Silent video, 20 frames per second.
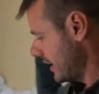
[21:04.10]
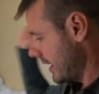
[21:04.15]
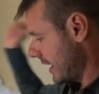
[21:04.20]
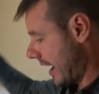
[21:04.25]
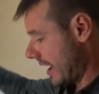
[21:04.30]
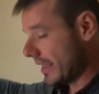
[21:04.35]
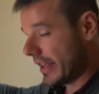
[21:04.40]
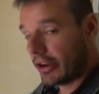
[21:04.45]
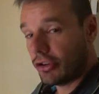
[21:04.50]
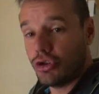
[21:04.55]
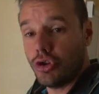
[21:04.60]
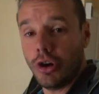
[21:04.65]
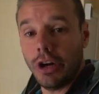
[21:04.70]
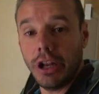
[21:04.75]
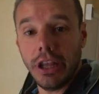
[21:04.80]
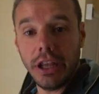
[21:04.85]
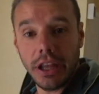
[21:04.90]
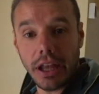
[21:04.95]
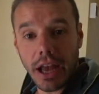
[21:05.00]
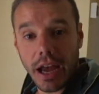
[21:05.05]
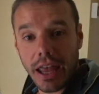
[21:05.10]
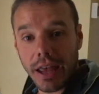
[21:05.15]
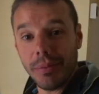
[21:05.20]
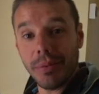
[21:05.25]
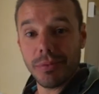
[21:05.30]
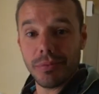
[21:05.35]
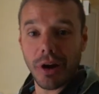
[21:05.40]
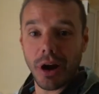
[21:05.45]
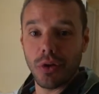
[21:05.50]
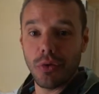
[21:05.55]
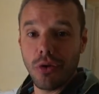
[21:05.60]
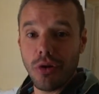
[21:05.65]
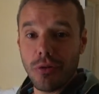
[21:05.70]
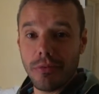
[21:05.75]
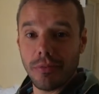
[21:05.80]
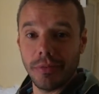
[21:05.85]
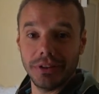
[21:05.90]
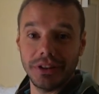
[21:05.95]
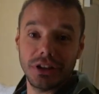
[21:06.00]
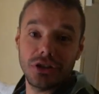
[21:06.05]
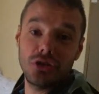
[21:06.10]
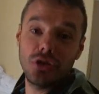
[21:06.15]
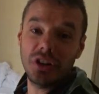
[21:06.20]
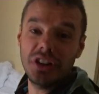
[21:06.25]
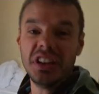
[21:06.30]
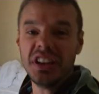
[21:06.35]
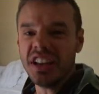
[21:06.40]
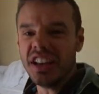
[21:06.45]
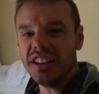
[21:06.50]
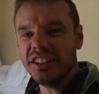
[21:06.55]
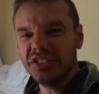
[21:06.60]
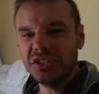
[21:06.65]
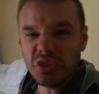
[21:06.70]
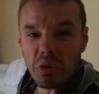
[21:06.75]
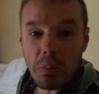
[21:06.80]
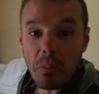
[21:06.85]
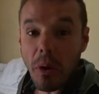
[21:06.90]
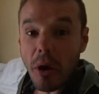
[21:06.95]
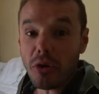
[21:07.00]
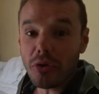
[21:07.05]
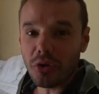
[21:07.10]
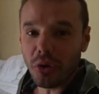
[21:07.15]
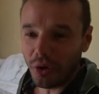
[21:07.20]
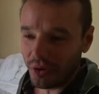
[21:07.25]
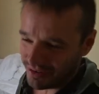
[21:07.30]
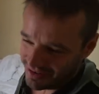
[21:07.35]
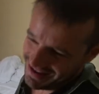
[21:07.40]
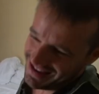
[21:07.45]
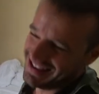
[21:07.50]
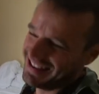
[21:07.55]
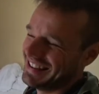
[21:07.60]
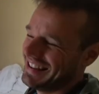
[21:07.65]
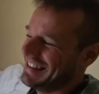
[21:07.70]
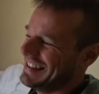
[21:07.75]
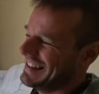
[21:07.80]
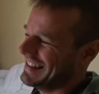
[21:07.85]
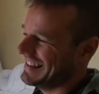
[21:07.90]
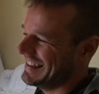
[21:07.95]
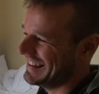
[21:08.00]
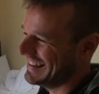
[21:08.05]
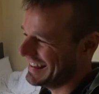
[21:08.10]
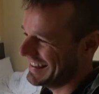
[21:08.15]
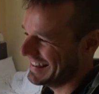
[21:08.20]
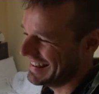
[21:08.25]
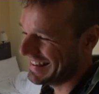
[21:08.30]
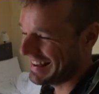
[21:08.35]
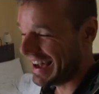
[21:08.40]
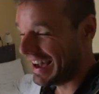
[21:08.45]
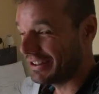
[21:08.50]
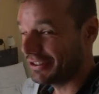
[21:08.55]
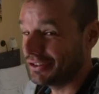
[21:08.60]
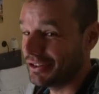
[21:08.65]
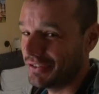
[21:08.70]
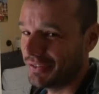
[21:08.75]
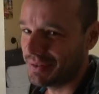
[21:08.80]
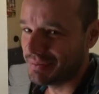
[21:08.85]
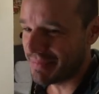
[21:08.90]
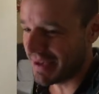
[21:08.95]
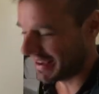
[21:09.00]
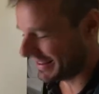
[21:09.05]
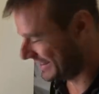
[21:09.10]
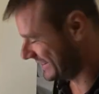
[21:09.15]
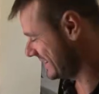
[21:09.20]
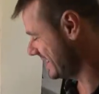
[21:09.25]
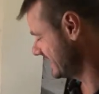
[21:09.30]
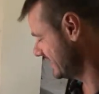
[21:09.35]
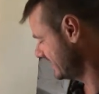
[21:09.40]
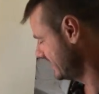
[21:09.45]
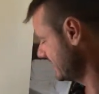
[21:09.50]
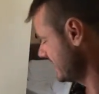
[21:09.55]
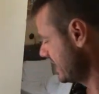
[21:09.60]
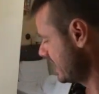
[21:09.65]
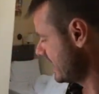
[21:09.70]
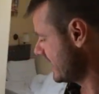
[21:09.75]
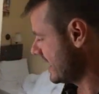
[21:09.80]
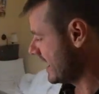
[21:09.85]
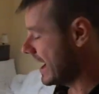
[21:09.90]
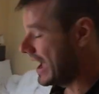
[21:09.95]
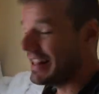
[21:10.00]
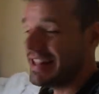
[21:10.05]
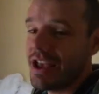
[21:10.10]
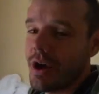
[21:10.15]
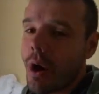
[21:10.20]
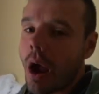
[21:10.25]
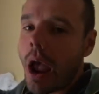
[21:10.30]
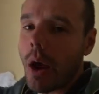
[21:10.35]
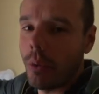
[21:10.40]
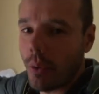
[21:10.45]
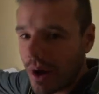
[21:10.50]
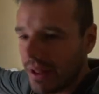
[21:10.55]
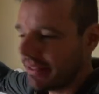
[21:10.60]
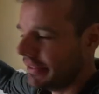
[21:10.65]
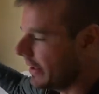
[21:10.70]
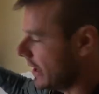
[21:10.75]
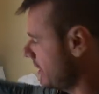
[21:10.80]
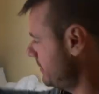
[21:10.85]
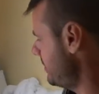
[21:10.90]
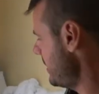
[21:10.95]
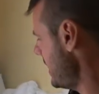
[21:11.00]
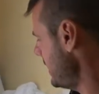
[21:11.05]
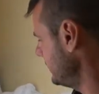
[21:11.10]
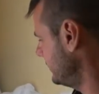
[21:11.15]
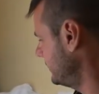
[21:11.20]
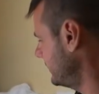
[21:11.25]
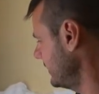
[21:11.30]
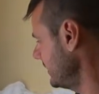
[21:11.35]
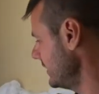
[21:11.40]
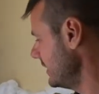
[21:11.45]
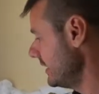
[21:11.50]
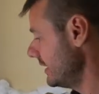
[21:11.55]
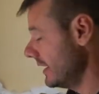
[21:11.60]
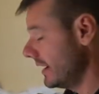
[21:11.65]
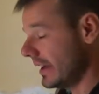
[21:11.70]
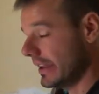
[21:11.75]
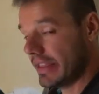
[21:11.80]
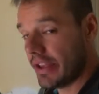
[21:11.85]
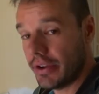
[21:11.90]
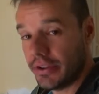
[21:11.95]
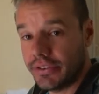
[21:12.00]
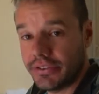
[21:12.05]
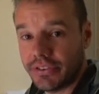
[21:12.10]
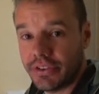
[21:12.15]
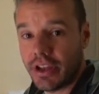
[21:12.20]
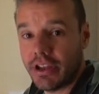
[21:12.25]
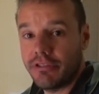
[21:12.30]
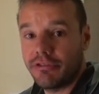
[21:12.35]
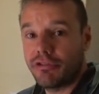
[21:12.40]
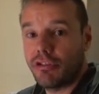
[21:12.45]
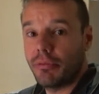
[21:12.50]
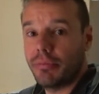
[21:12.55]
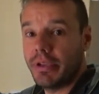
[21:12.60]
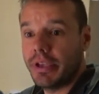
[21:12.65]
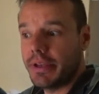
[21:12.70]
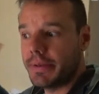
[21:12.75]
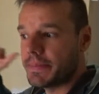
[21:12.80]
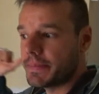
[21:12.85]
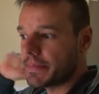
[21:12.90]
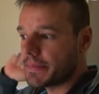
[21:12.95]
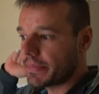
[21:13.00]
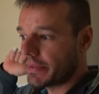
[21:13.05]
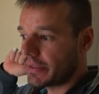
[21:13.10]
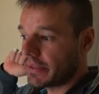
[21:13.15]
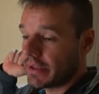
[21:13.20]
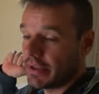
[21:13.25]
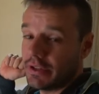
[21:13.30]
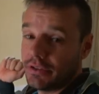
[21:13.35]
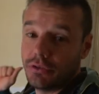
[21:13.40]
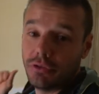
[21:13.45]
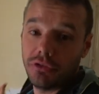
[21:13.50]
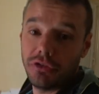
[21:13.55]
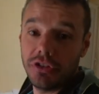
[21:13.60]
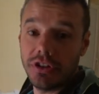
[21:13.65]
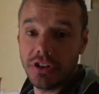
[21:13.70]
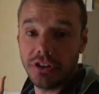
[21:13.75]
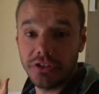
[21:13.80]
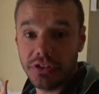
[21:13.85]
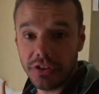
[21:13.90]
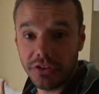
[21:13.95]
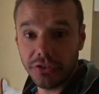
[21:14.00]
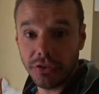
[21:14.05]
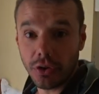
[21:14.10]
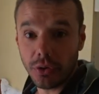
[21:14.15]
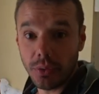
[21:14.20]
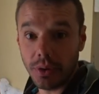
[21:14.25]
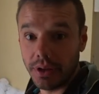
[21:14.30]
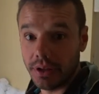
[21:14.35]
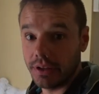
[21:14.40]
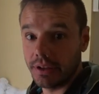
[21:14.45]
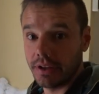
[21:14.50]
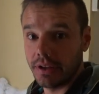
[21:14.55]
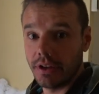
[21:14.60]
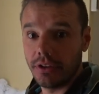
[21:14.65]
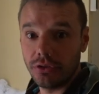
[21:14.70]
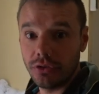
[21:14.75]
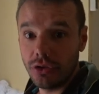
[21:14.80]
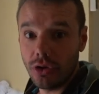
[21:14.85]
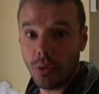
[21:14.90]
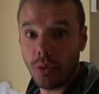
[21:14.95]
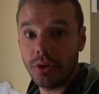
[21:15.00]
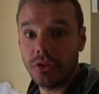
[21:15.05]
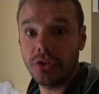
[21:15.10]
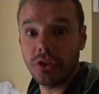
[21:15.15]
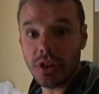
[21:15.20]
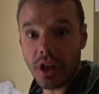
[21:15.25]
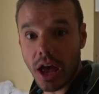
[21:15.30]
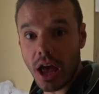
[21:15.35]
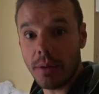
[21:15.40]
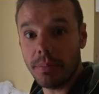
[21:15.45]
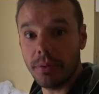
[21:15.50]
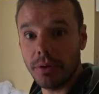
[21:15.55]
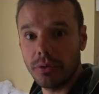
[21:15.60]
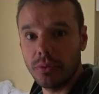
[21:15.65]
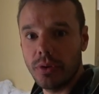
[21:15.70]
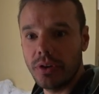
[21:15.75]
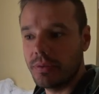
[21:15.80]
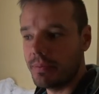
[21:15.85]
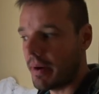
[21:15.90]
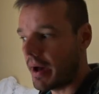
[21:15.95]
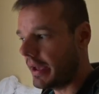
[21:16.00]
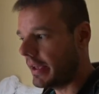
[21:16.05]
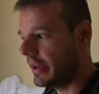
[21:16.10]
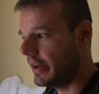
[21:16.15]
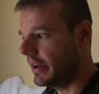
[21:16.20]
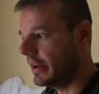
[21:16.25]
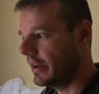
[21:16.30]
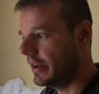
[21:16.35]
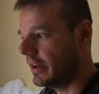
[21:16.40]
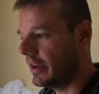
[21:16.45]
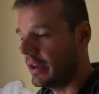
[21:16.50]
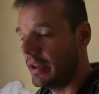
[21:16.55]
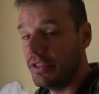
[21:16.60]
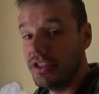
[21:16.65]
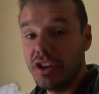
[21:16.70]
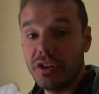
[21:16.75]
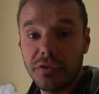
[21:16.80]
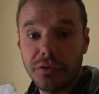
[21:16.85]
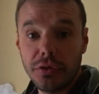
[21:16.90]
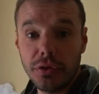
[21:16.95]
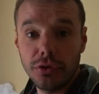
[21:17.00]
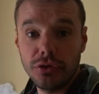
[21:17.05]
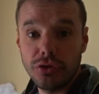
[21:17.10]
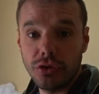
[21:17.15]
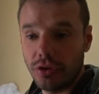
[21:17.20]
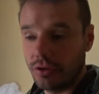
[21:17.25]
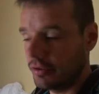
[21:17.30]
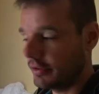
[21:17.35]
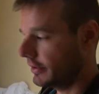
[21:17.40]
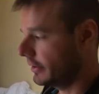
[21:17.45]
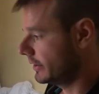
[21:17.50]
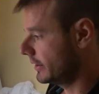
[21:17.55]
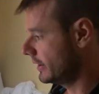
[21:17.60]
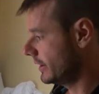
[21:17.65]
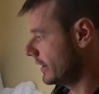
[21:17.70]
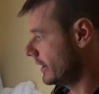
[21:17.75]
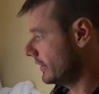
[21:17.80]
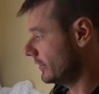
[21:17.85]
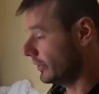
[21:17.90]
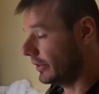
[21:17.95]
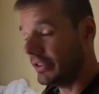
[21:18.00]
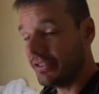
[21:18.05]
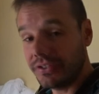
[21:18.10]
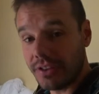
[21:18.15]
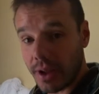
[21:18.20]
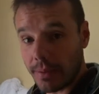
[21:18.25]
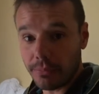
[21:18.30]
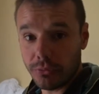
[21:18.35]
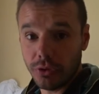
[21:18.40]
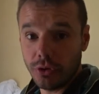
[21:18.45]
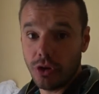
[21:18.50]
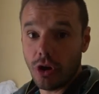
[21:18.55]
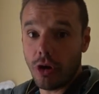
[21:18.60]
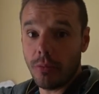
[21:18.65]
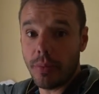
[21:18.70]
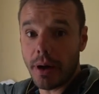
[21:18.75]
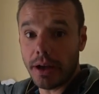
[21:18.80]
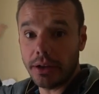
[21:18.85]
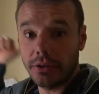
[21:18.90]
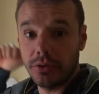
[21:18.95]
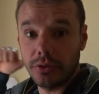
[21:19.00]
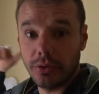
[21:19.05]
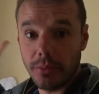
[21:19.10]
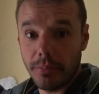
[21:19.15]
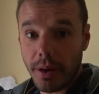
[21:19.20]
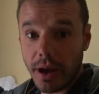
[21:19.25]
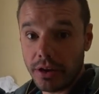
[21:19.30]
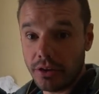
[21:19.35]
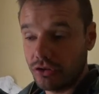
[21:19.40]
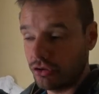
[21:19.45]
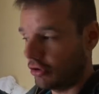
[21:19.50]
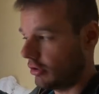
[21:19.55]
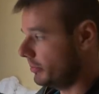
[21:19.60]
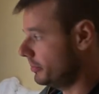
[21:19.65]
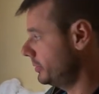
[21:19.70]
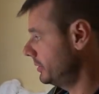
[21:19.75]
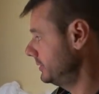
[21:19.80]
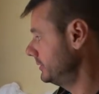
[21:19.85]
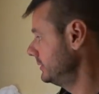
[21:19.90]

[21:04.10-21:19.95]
And actually, I am in my room, but actually it's tomorrow. I don't know if it makes sense. Anyway, one day passed, and now it's time for me to finish this story, to know what's gonna happen with my near future. So it's time to go back to the bike shop